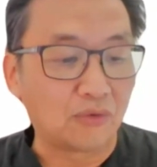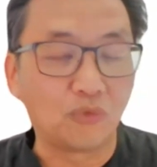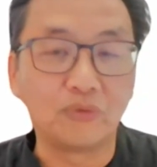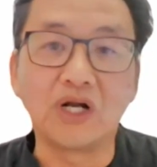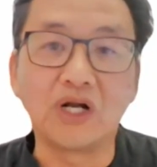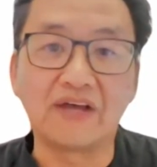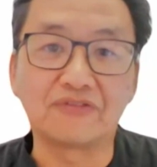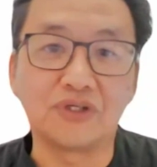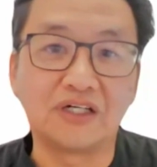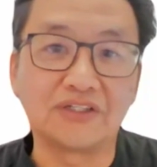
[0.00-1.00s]
we would have
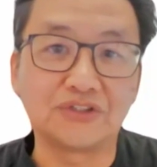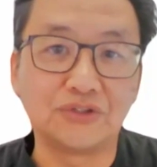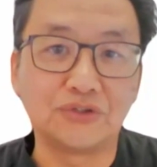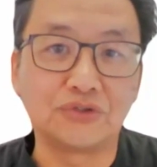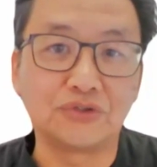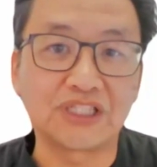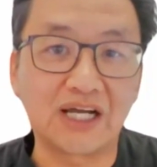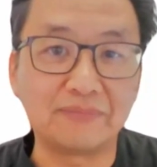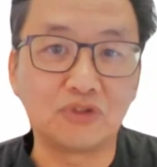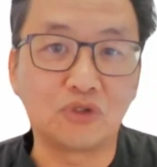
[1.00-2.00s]
to ask you to
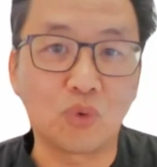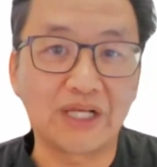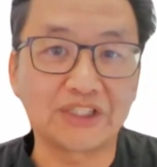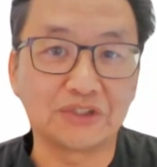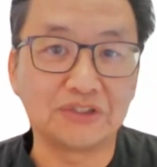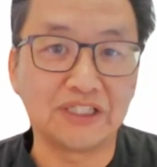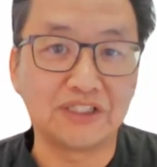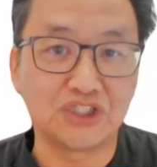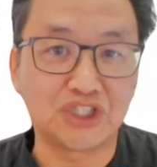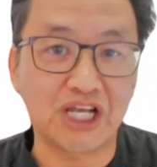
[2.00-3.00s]
type your question
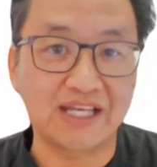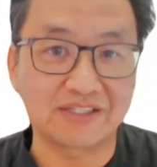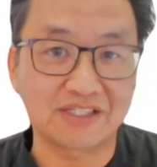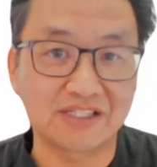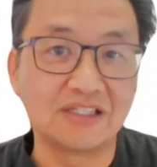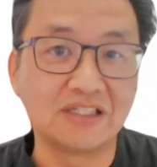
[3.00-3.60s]
in chat.